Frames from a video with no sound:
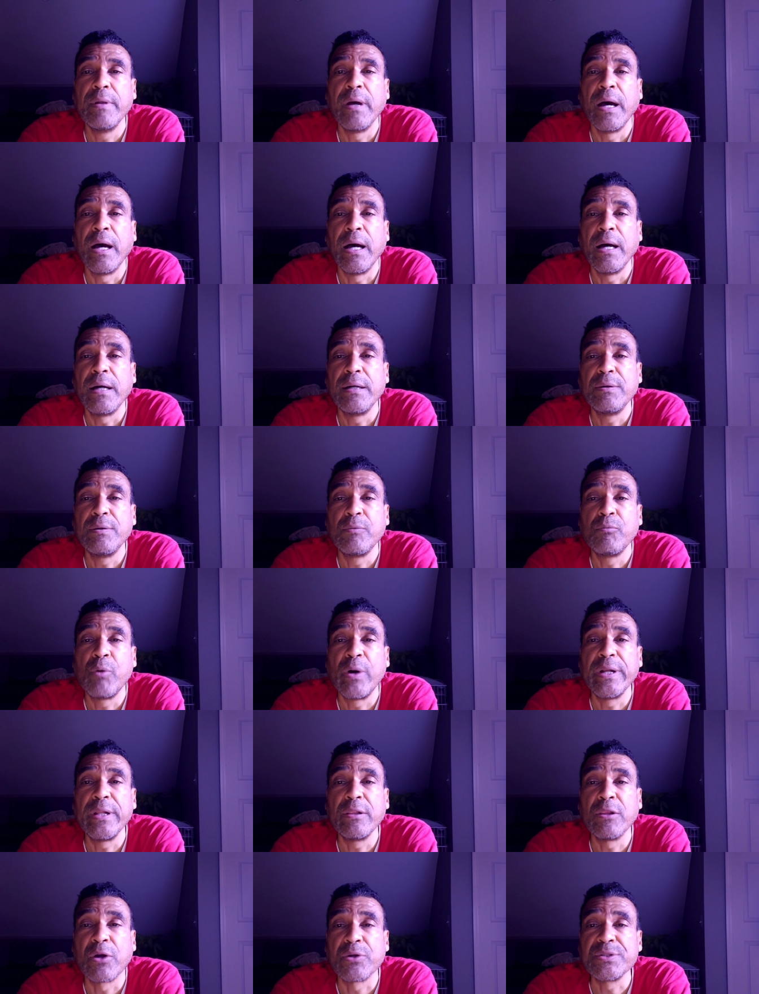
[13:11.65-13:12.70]
uh,
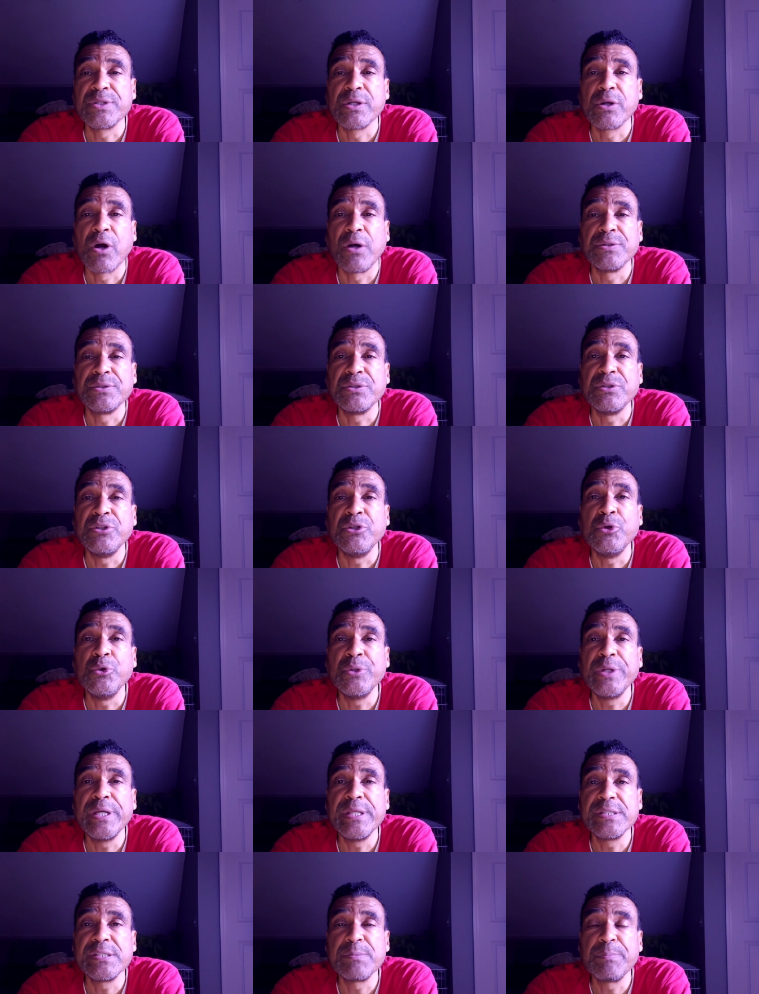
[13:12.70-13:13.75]
what Larson calls
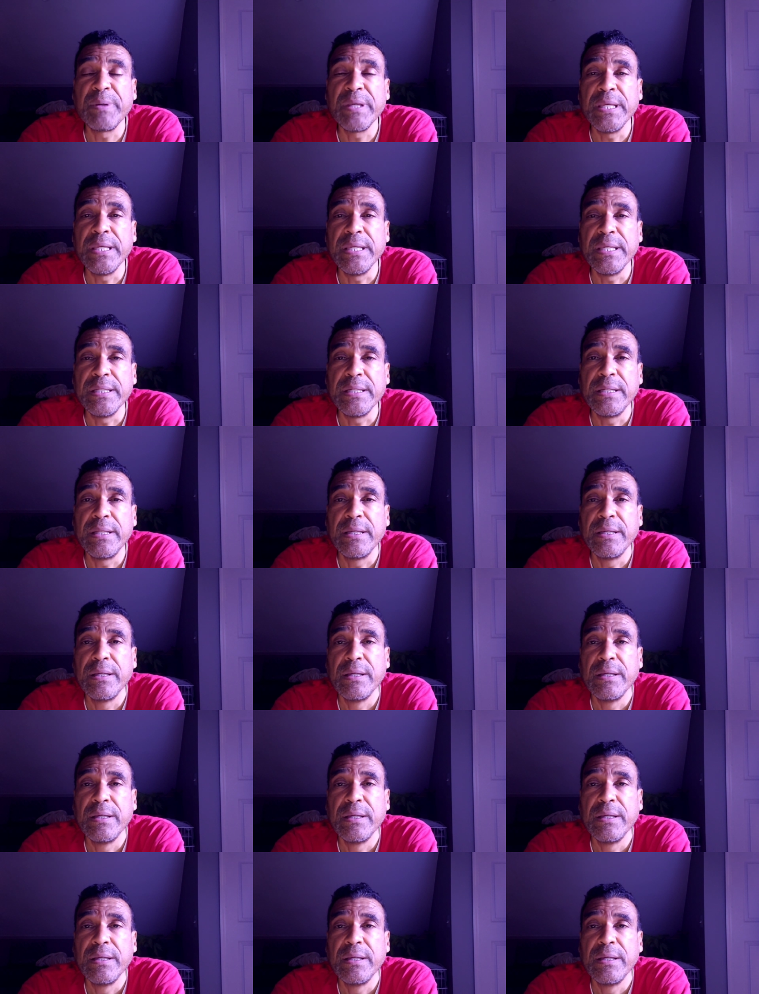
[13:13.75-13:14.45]
unit speed,